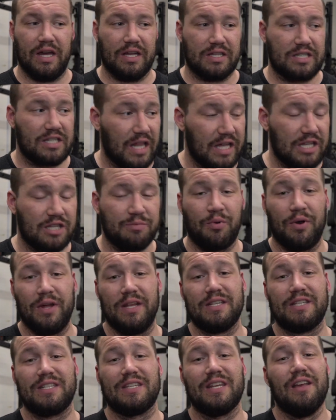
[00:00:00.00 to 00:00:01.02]
sled
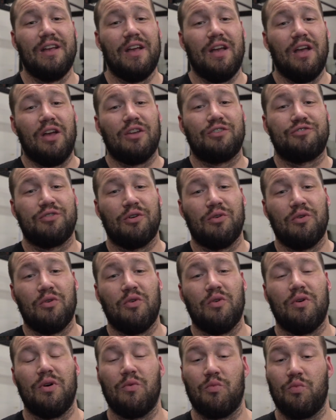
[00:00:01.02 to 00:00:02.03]
sprints.
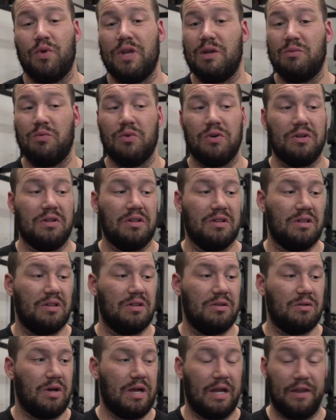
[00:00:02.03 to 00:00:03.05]
So we
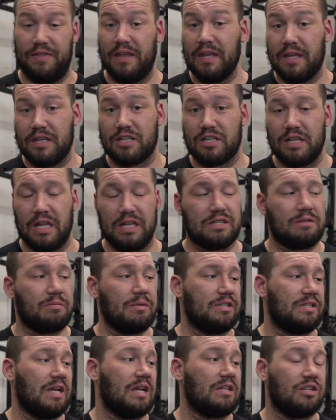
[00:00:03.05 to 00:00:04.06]
will, I think it's sled
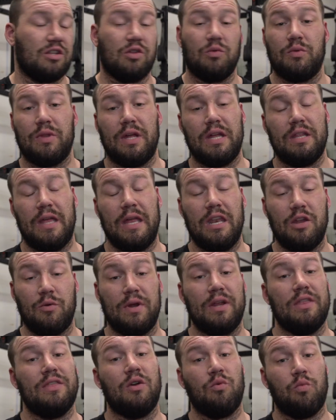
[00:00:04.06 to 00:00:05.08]
sprints, actually.
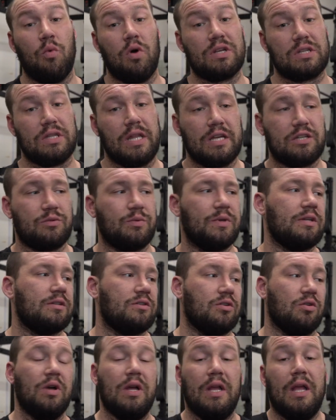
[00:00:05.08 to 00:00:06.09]
Anyway, there was last week,
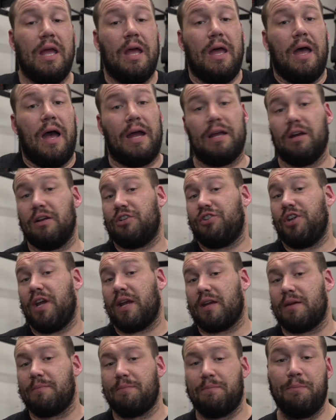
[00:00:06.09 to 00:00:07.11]
so I got to
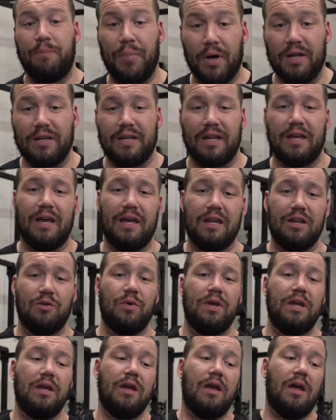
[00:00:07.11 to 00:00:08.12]
check it. But
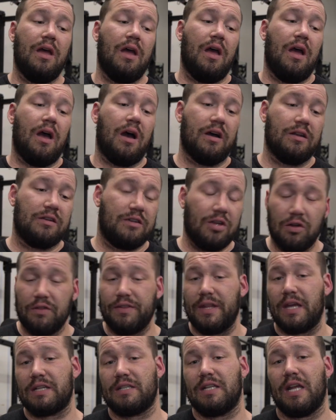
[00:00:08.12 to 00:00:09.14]
anyway, until
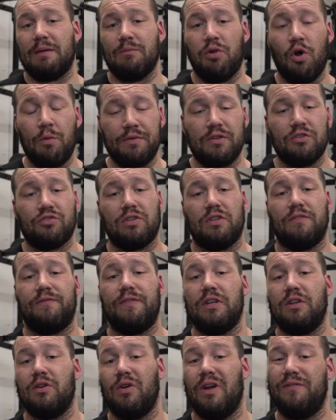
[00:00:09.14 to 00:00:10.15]
next time, hope you enjoyed the
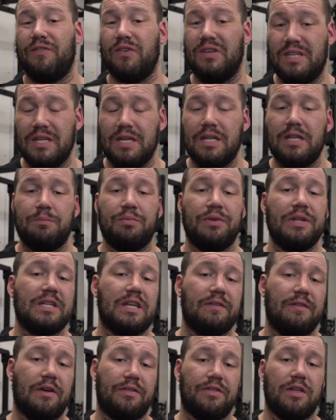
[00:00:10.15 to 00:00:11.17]
video. If you did, please
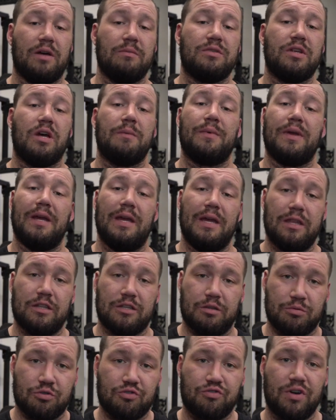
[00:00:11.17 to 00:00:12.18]
give it a thumbs up, hit the
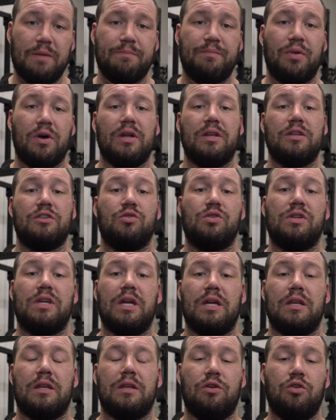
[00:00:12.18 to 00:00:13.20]
subscribe button so you
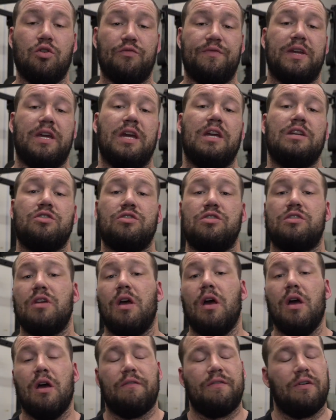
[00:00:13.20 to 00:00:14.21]
get notifications
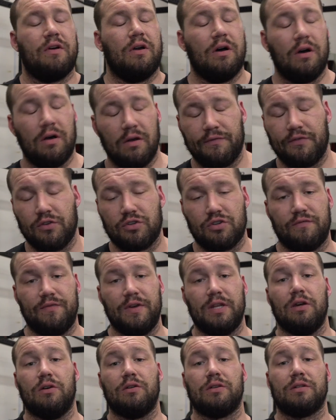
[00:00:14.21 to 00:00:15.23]
for all future
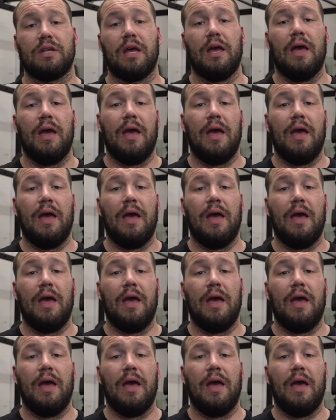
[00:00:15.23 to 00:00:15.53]
videos.